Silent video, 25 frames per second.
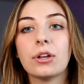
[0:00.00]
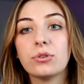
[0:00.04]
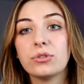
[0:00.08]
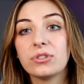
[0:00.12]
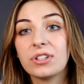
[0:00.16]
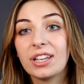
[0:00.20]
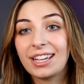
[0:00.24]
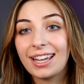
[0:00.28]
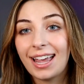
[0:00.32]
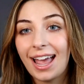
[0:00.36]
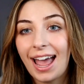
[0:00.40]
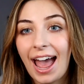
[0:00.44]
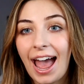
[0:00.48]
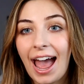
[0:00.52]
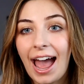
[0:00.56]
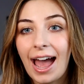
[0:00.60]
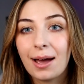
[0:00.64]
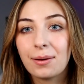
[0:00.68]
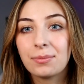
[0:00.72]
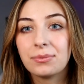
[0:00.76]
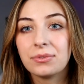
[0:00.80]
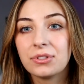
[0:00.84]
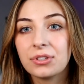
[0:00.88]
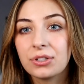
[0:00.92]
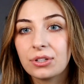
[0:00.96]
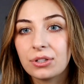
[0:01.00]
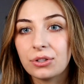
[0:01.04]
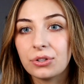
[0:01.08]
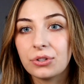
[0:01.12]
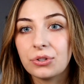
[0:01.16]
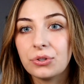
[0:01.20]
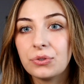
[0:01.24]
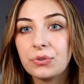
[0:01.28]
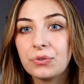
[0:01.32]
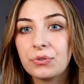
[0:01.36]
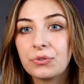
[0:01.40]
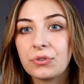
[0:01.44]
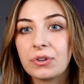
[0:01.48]
Those like
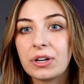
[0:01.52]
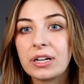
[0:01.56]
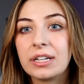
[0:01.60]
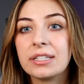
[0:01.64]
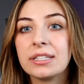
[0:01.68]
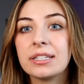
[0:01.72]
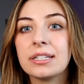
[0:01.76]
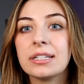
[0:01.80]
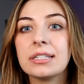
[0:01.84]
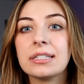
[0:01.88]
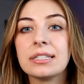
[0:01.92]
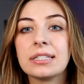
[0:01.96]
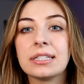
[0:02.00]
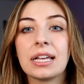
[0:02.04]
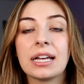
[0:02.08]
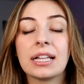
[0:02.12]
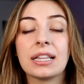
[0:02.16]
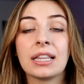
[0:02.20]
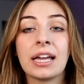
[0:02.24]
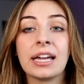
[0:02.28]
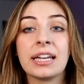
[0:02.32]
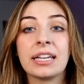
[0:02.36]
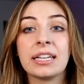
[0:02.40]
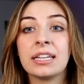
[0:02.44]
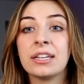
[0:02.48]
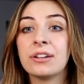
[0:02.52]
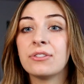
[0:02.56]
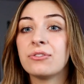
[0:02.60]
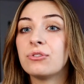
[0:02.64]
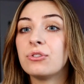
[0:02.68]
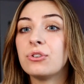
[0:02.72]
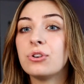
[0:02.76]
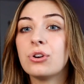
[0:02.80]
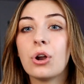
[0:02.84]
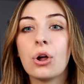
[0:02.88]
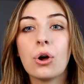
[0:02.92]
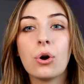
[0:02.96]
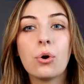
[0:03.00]
absolute phrases that like give
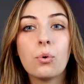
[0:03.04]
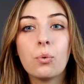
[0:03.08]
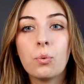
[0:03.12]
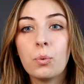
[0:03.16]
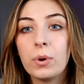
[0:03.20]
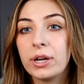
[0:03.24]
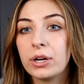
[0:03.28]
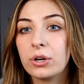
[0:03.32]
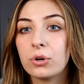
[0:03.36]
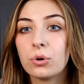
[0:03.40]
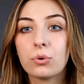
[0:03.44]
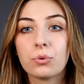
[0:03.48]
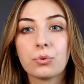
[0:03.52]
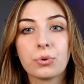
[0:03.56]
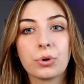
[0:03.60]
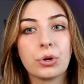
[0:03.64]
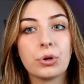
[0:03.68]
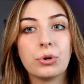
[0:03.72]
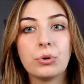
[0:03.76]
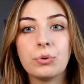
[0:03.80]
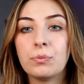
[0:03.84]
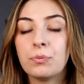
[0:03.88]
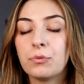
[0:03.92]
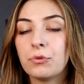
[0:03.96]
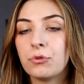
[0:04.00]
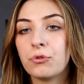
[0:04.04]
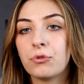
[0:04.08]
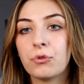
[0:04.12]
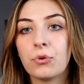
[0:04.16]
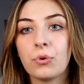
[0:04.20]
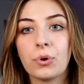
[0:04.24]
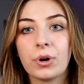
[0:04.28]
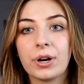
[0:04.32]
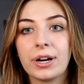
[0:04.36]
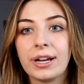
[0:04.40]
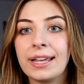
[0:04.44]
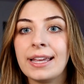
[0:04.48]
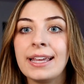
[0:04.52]
no wiggle room
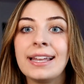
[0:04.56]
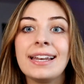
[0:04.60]
for